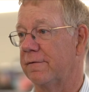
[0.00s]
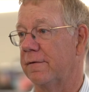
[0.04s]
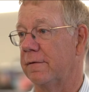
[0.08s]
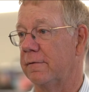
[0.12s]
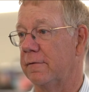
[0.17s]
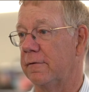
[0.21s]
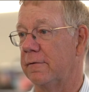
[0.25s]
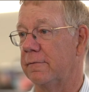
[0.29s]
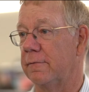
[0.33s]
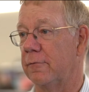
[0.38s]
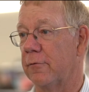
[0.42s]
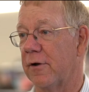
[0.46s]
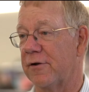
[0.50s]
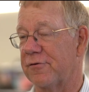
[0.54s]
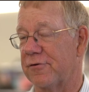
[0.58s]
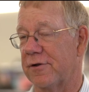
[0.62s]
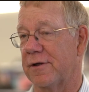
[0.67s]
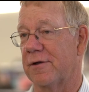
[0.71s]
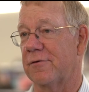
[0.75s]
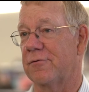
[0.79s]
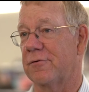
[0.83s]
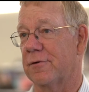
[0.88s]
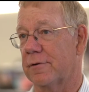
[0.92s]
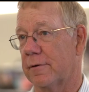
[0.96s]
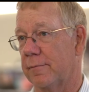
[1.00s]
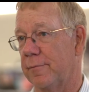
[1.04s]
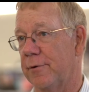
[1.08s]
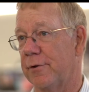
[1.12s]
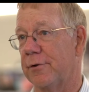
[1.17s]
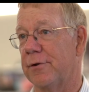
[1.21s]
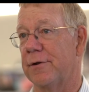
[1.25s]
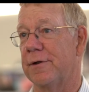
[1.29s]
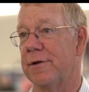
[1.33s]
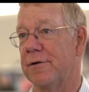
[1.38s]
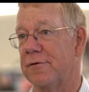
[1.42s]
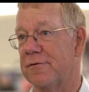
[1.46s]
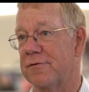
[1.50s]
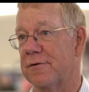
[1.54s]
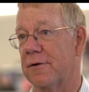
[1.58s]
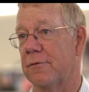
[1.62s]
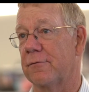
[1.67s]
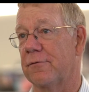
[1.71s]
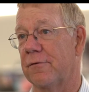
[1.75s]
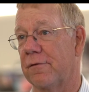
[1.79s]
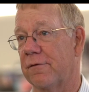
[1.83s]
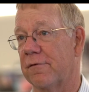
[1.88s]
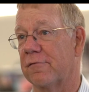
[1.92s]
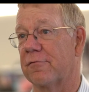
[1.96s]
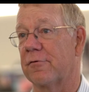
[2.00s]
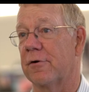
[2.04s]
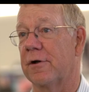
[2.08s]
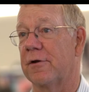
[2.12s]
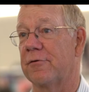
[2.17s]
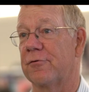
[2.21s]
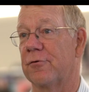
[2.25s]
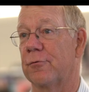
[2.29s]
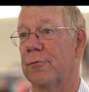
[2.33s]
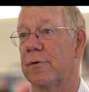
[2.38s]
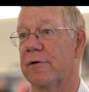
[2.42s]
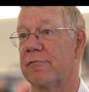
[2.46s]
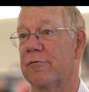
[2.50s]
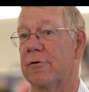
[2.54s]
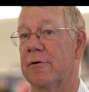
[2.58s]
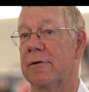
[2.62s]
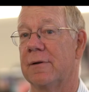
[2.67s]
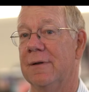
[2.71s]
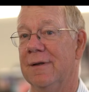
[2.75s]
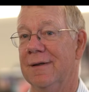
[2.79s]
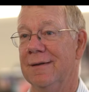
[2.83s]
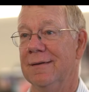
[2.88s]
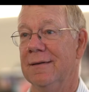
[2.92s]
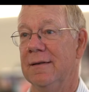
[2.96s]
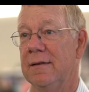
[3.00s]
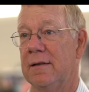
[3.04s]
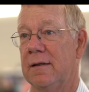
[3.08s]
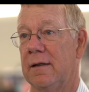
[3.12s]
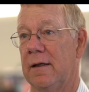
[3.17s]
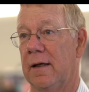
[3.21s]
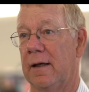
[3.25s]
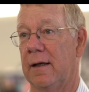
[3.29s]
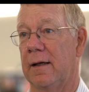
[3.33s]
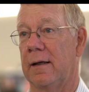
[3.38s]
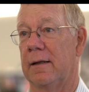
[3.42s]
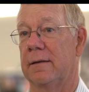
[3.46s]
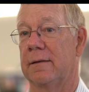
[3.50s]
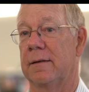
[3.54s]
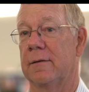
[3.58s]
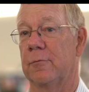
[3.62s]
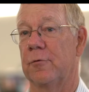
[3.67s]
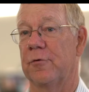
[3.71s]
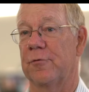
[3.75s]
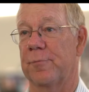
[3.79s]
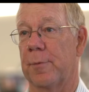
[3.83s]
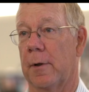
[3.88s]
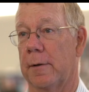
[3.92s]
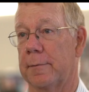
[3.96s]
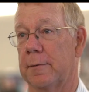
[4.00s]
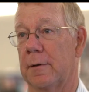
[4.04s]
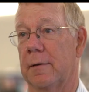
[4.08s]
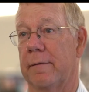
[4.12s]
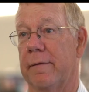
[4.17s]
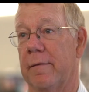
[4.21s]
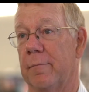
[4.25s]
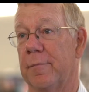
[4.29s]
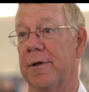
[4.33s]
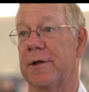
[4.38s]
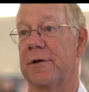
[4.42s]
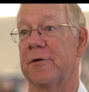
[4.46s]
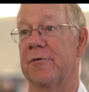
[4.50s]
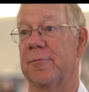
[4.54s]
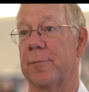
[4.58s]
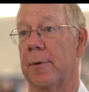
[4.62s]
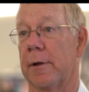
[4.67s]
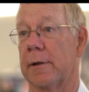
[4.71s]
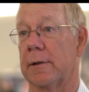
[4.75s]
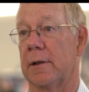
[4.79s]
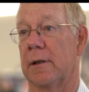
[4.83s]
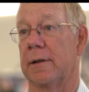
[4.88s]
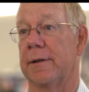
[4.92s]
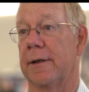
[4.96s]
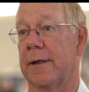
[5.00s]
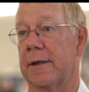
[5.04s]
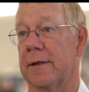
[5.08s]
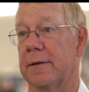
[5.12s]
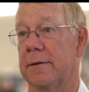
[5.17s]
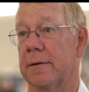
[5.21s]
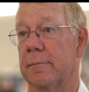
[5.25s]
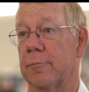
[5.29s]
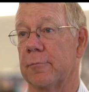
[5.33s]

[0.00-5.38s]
the residential communities south of the Fraser River, and it was probably the biggest bottleneck in the